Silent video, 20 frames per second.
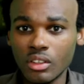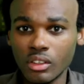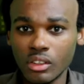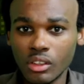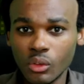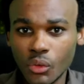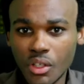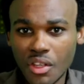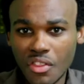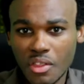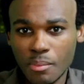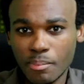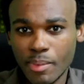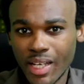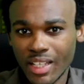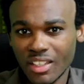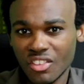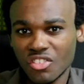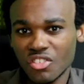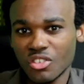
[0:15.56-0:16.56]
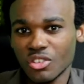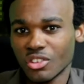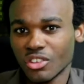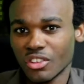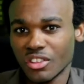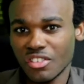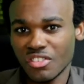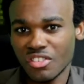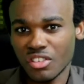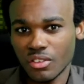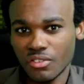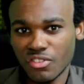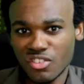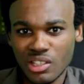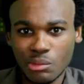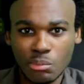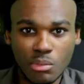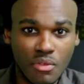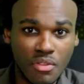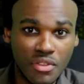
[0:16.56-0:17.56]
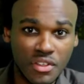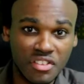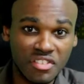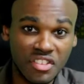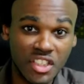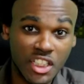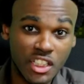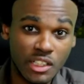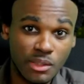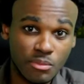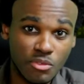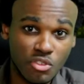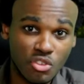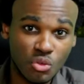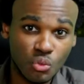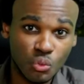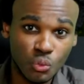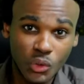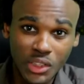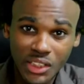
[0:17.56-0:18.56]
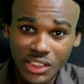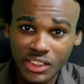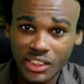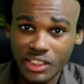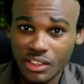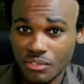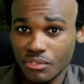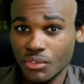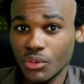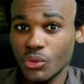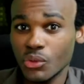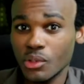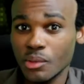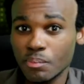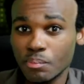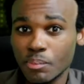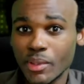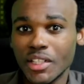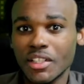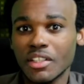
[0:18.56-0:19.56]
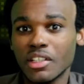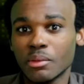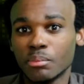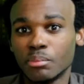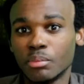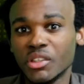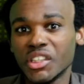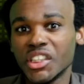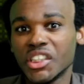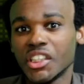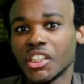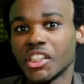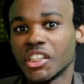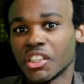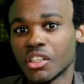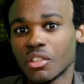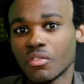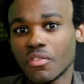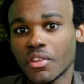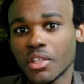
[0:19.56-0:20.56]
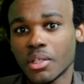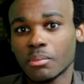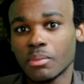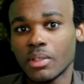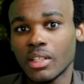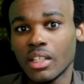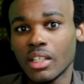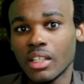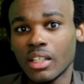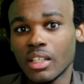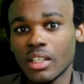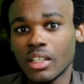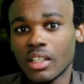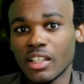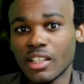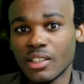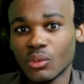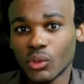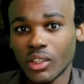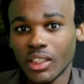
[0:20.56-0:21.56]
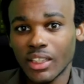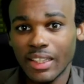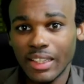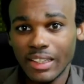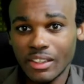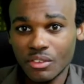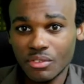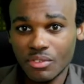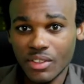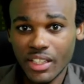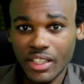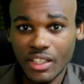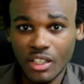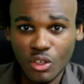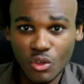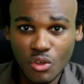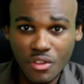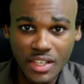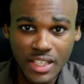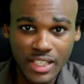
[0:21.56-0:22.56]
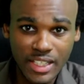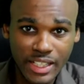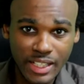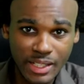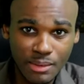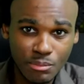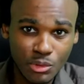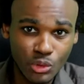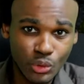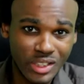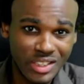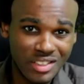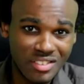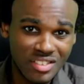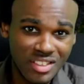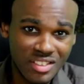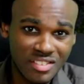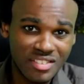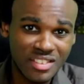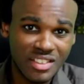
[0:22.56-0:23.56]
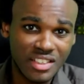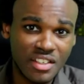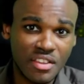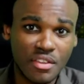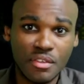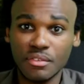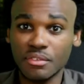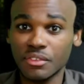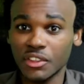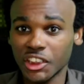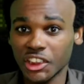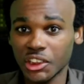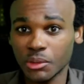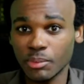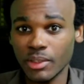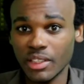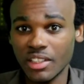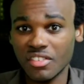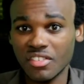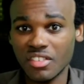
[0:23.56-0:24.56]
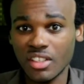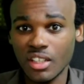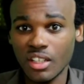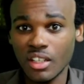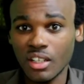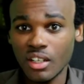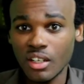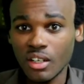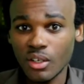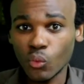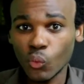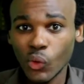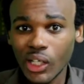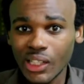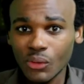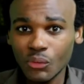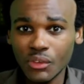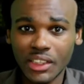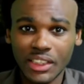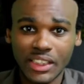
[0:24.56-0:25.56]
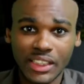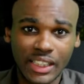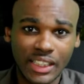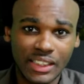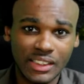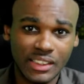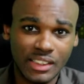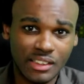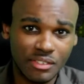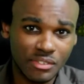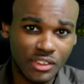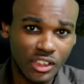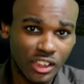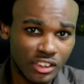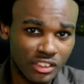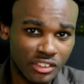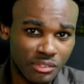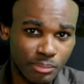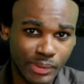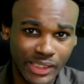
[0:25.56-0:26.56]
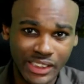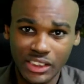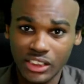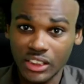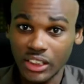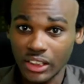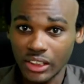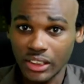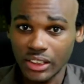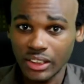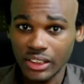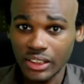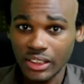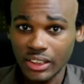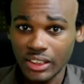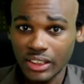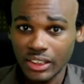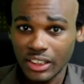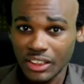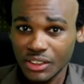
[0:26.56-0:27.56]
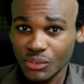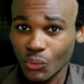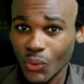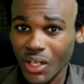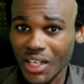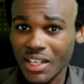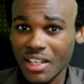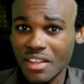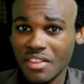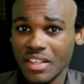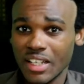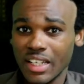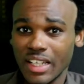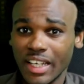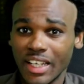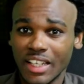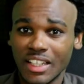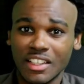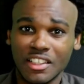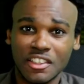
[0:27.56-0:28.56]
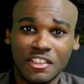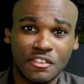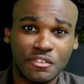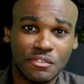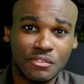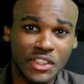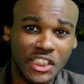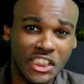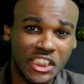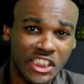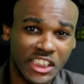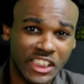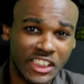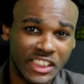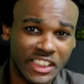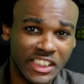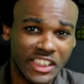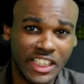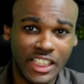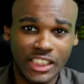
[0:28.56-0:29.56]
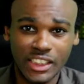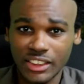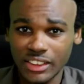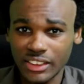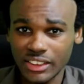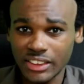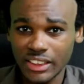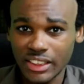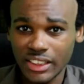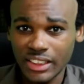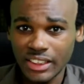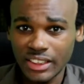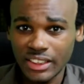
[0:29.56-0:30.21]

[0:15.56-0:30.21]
Knowing the backstories of some of these idioms will give you a better appreciation of them, and will clarify how they came to exist in the first place. Why would a cat have gotten my tongue? And why the heck are fish in kettles?